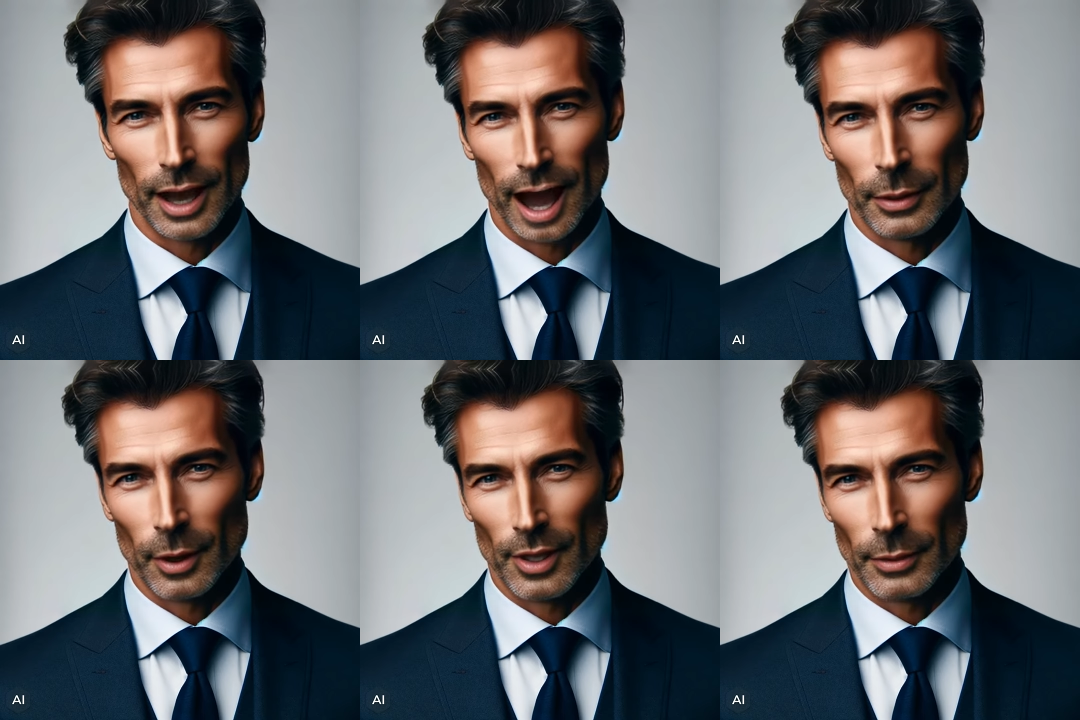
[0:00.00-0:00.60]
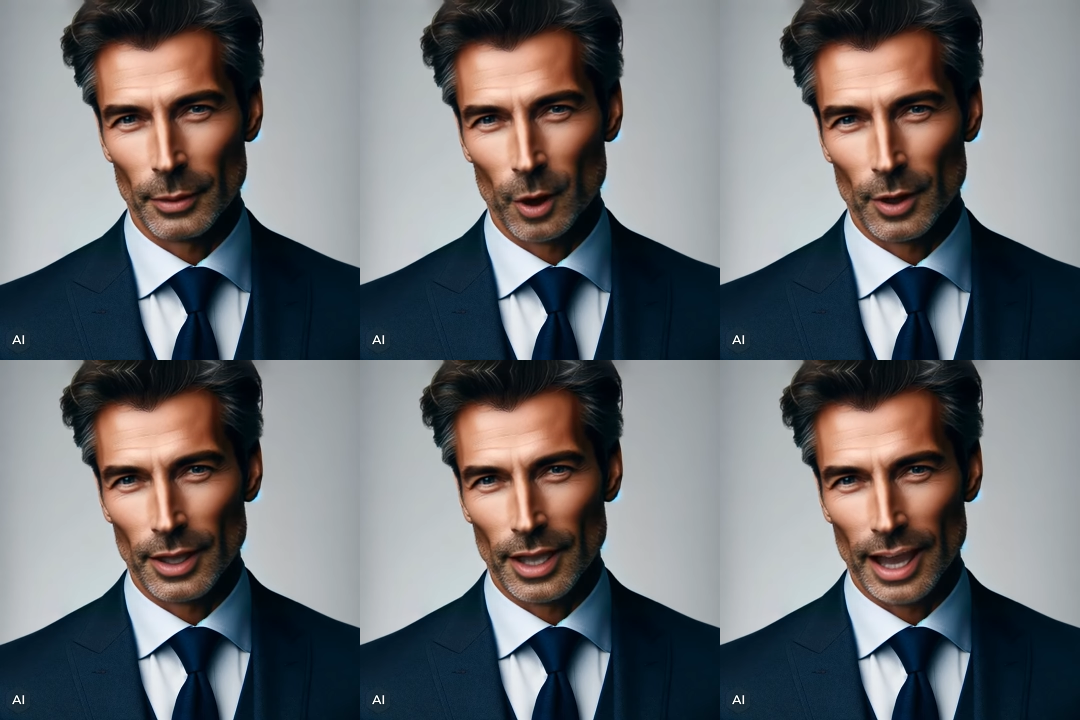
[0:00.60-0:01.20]
And most
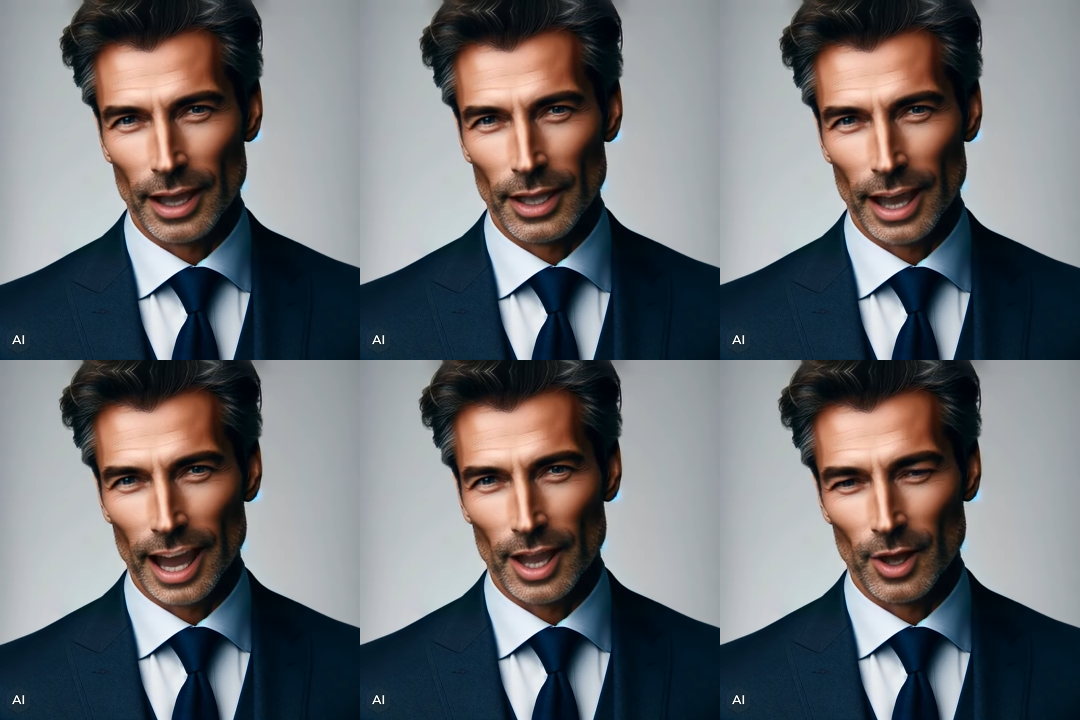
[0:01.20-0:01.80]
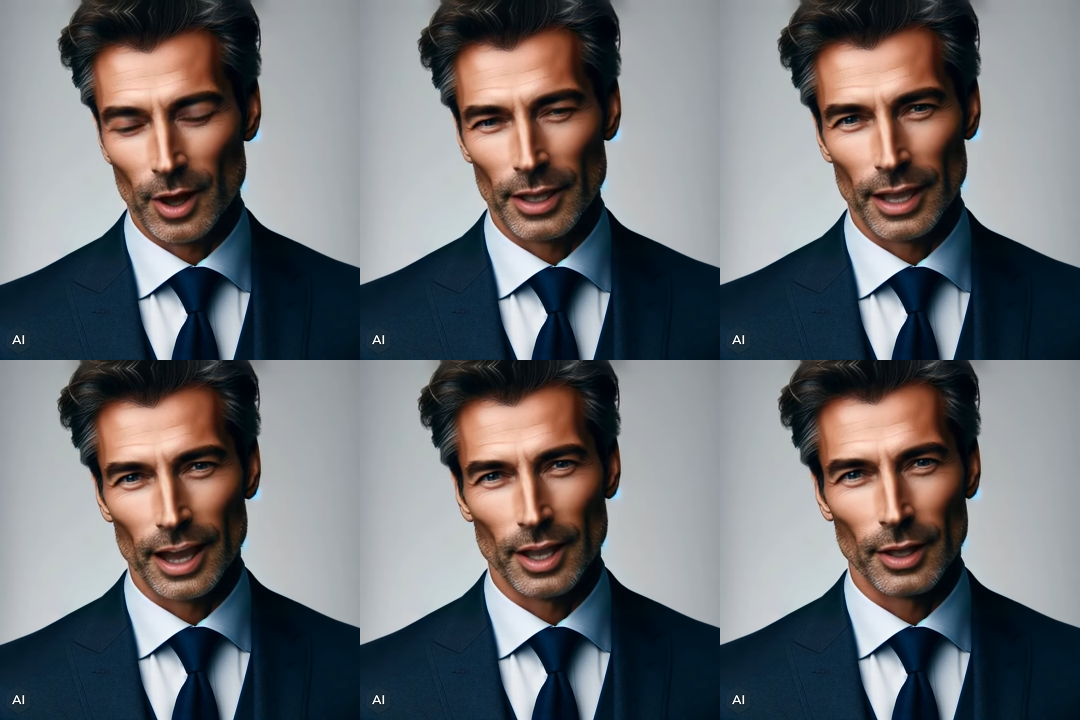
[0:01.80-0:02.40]
importantly, each
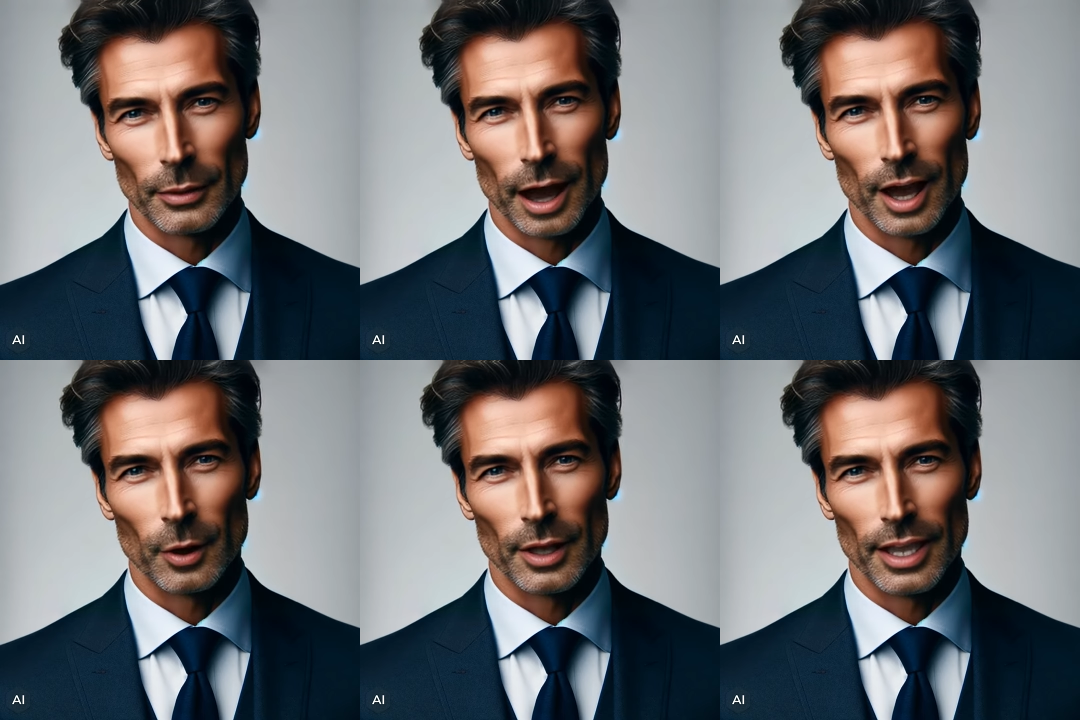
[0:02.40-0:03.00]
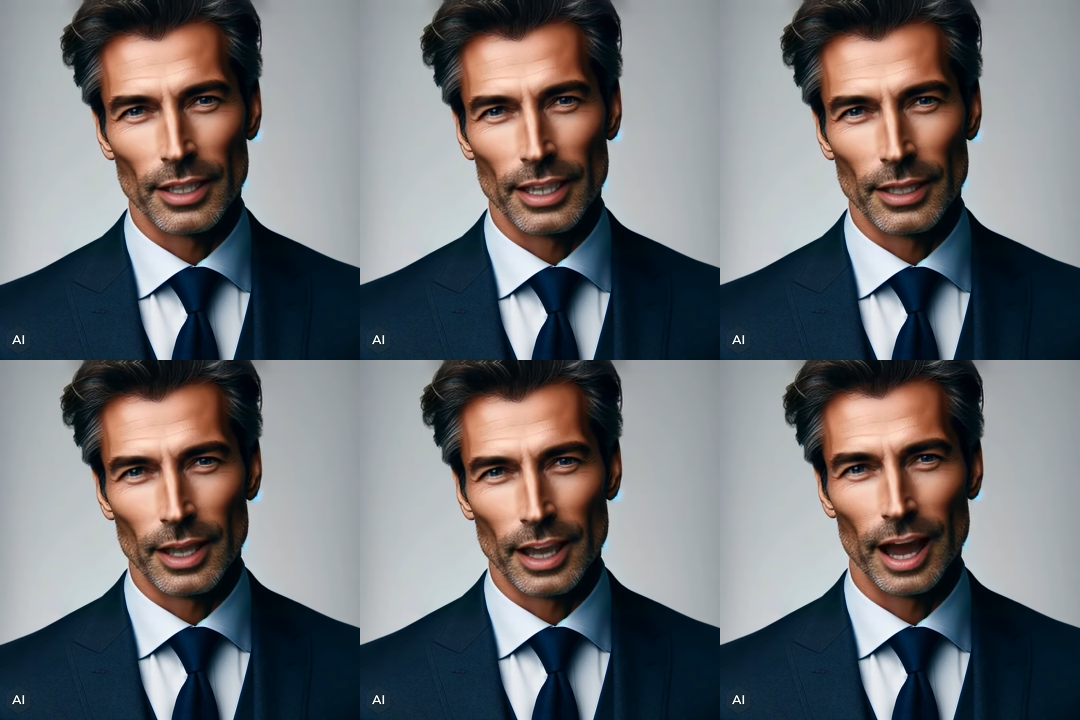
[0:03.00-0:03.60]
transaction made with these
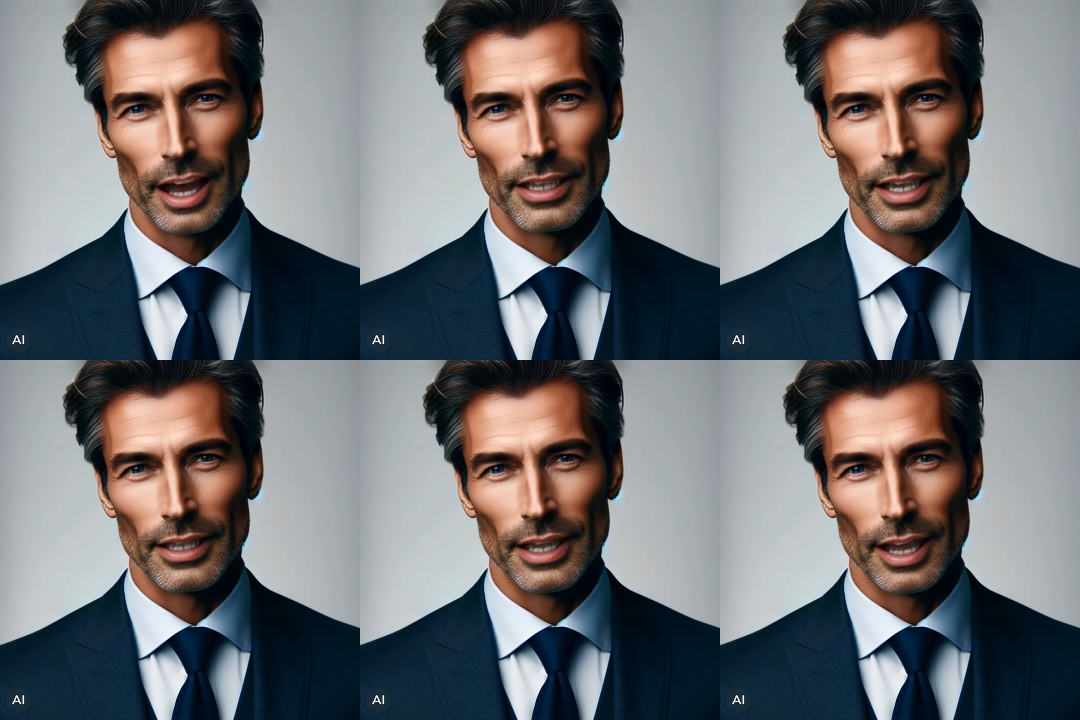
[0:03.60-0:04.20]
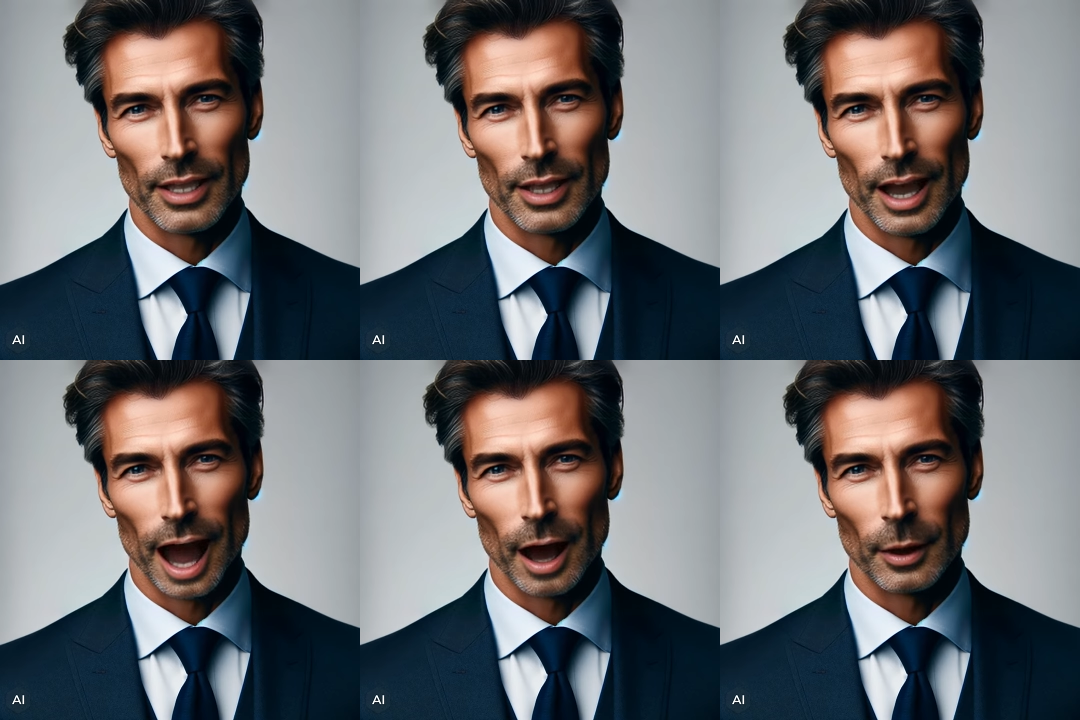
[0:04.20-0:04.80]
synthetic assets linked to
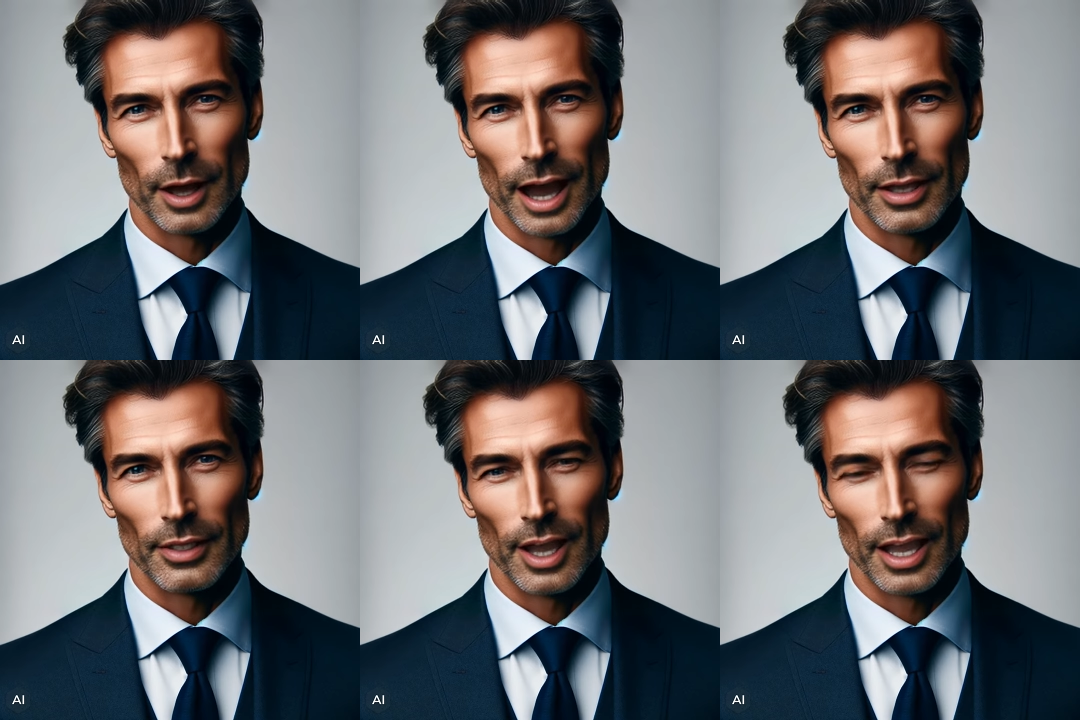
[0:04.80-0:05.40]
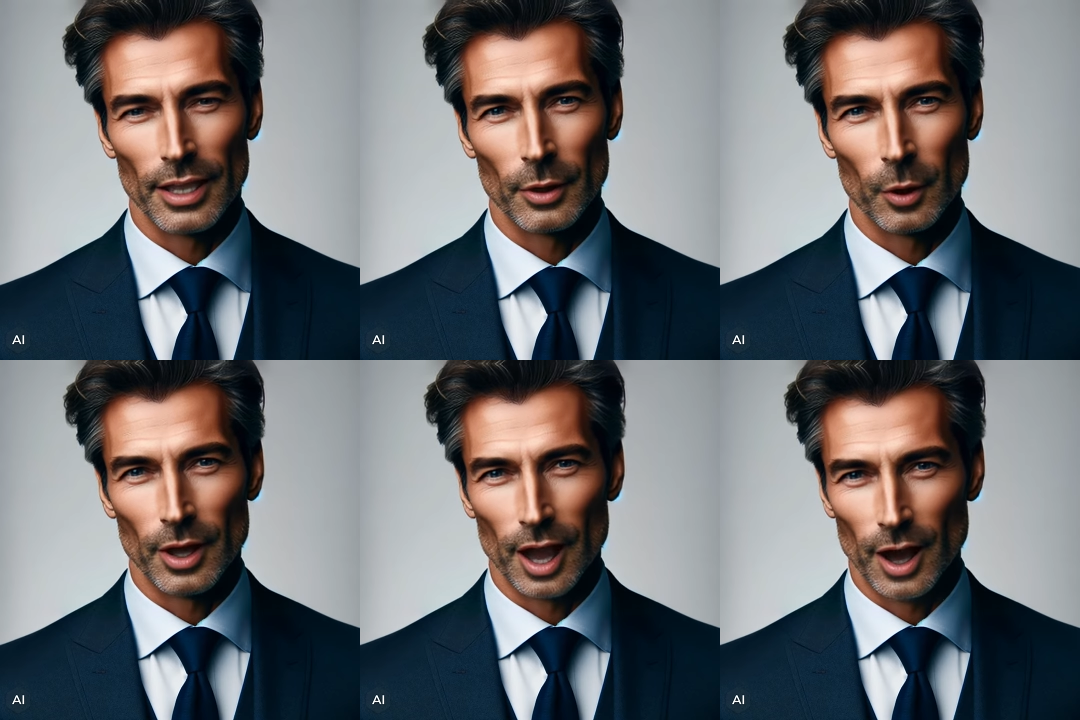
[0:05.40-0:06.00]
their Apple NFTs
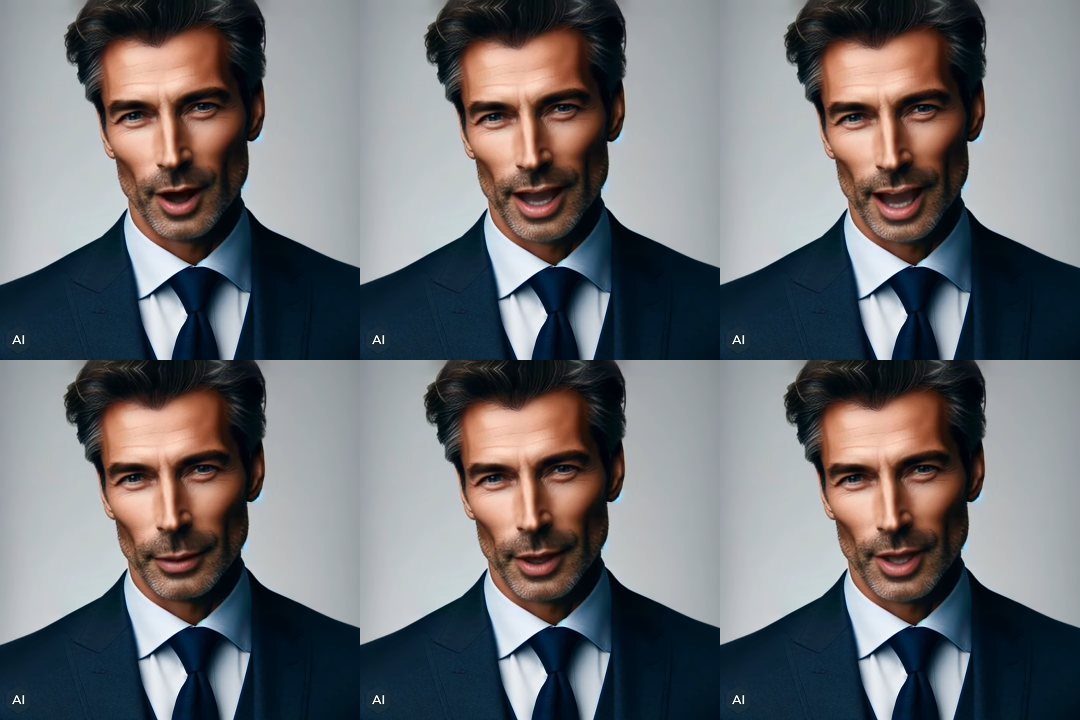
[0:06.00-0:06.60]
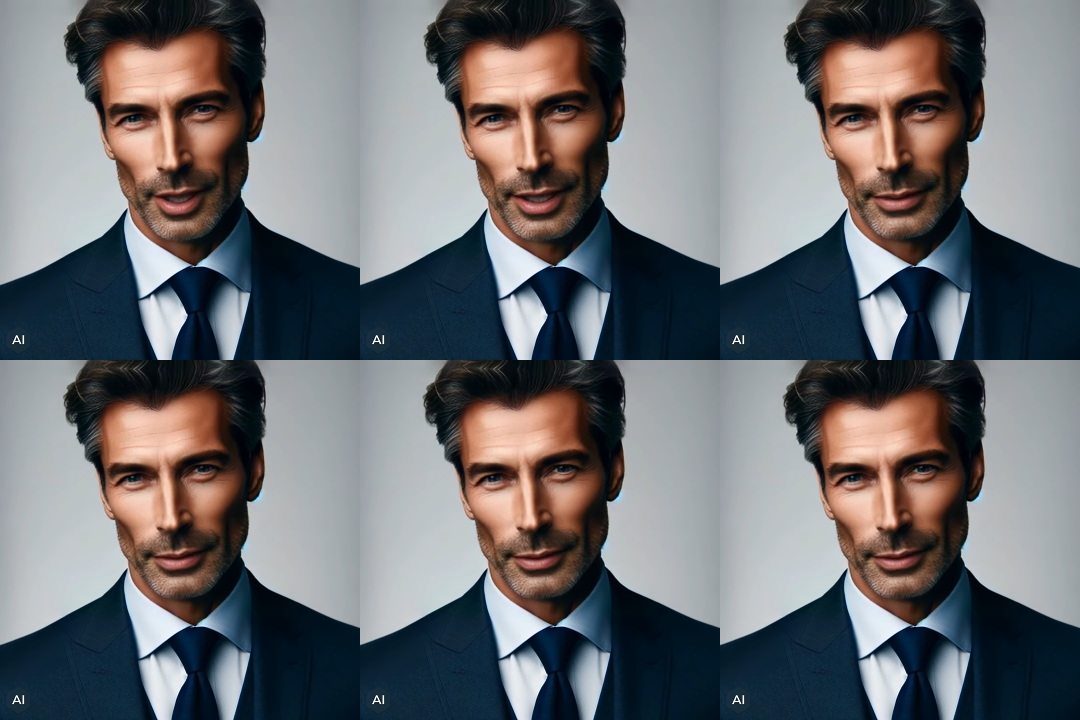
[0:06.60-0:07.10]
will generate commissions.